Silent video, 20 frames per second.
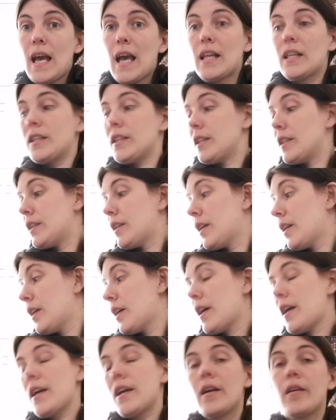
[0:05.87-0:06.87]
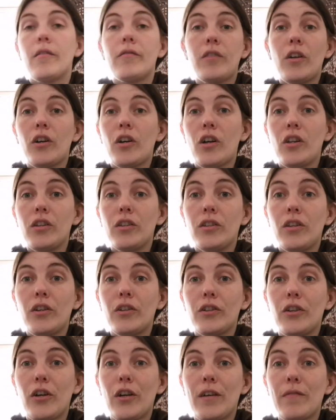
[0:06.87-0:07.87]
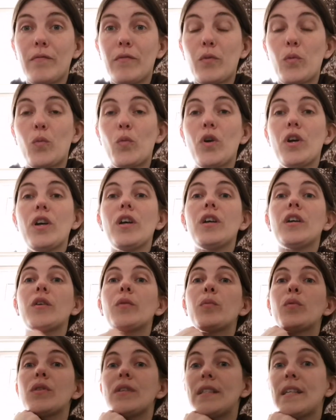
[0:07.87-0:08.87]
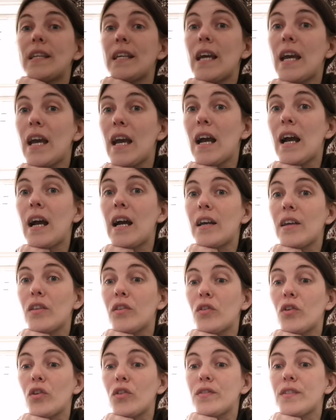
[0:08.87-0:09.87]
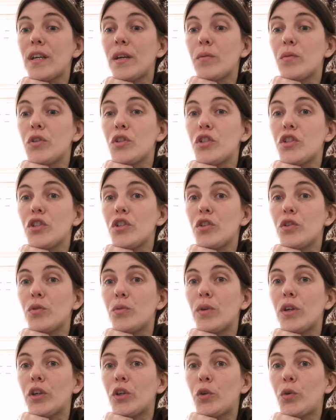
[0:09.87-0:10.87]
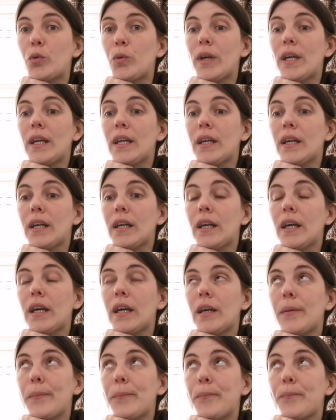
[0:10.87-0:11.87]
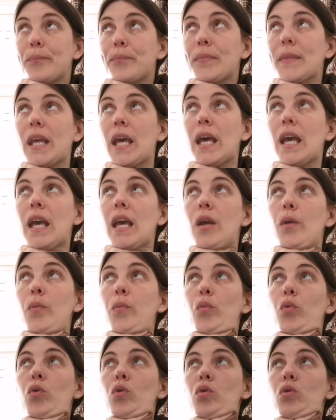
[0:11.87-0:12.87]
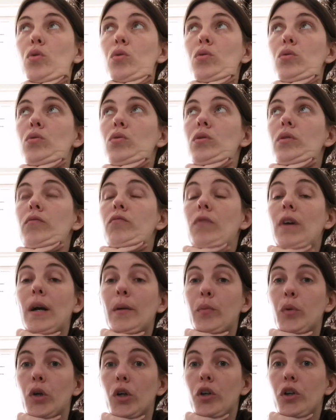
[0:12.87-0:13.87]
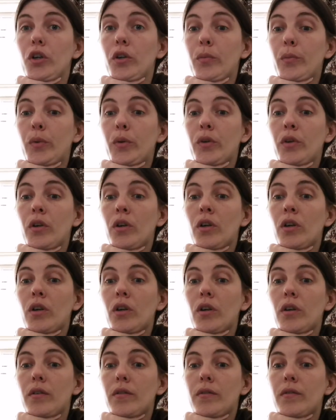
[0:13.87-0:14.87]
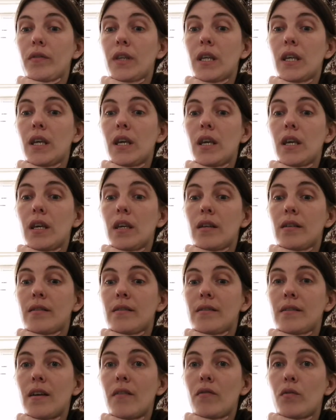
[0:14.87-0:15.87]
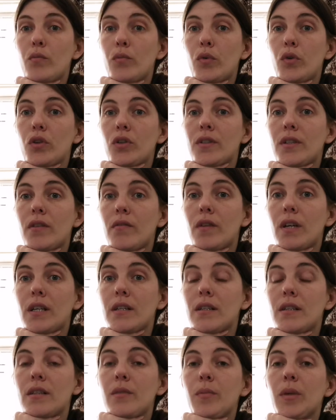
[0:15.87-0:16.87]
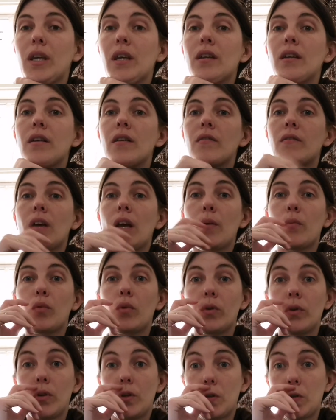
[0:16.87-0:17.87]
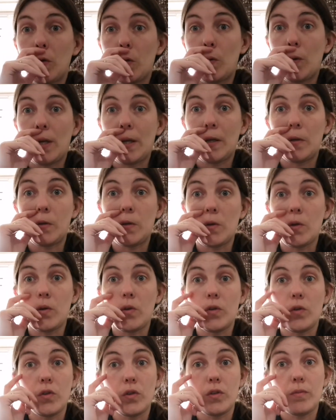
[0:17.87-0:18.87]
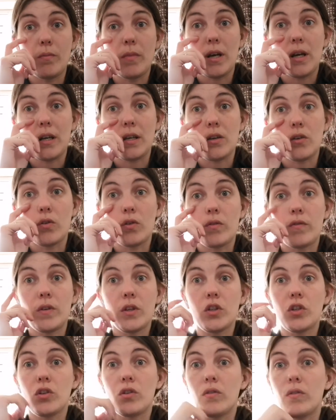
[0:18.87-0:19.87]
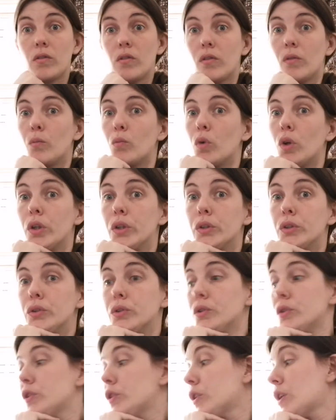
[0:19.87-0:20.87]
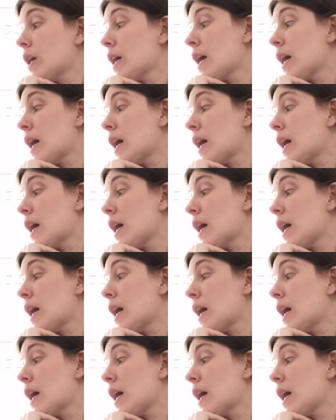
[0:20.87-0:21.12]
Helen. I've not got long got in from work, but today I thought I would do a quick April wrap up of the 7 books I read at the beginning of April that don't include my Eurovisionathon ones,